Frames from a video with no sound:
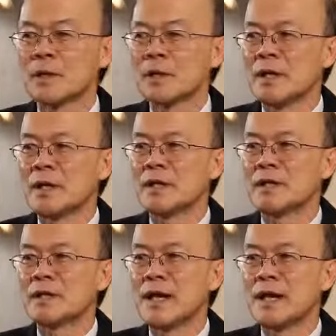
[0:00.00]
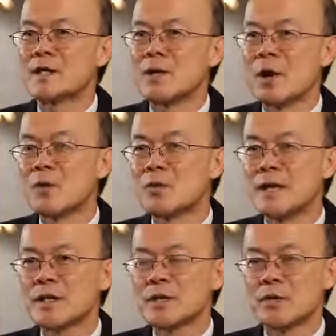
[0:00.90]
it contains
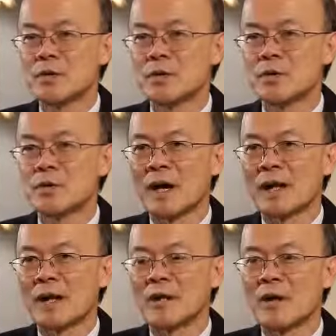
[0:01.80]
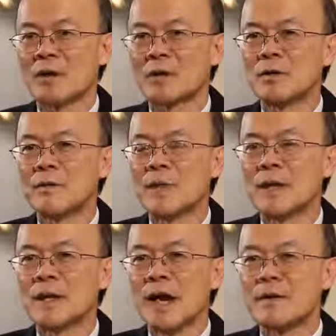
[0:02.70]
only tocotrienol,
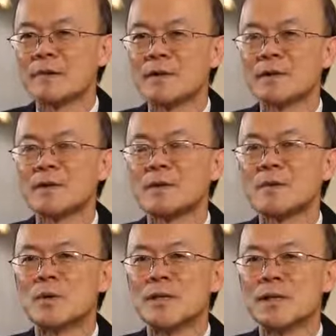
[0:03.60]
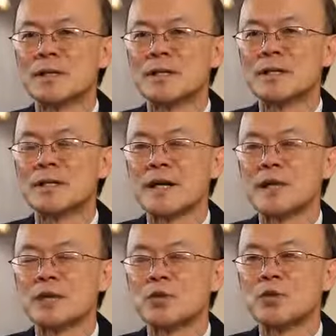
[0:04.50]
and furthermore, it contains
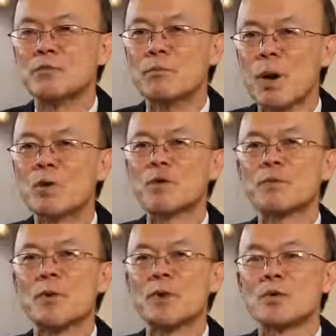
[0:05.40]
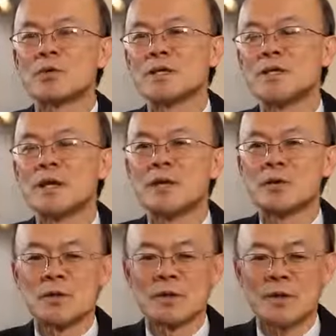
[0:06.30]
the 2 most potent
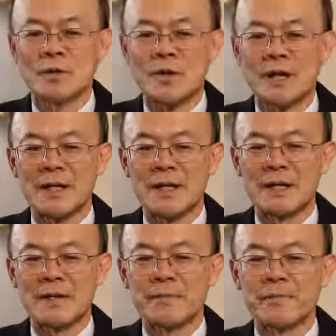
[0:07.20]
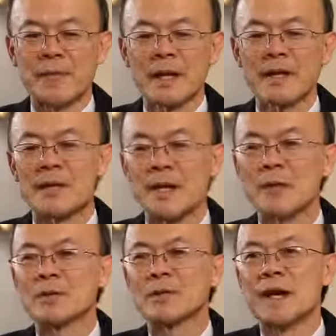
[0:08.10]
tocotrienol, the
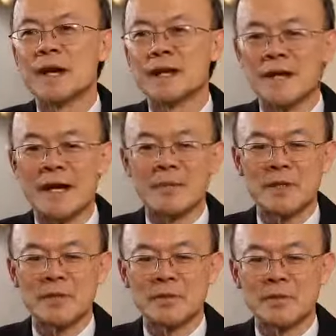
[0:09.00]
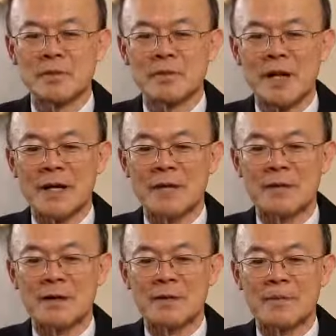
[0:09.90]
delta and gamma
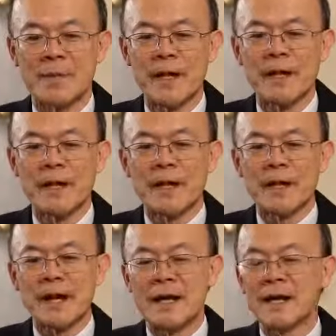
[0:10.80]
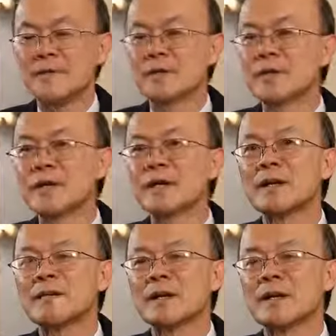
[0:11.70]
tocotrienol. And if you think
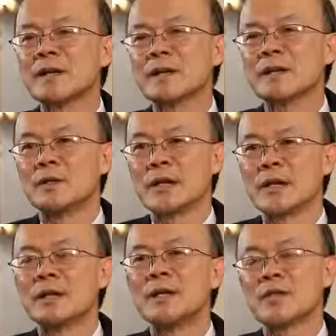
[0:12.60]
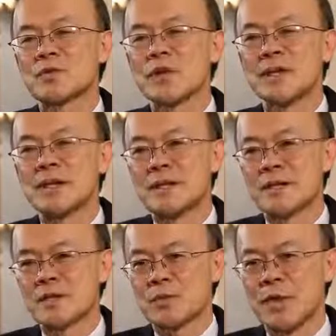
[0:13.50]
of it, you can illustrate it
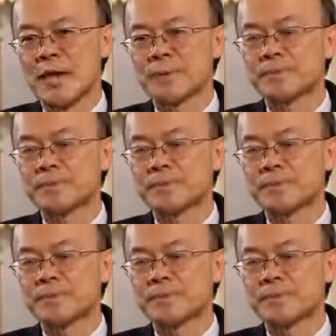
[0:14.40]
this way.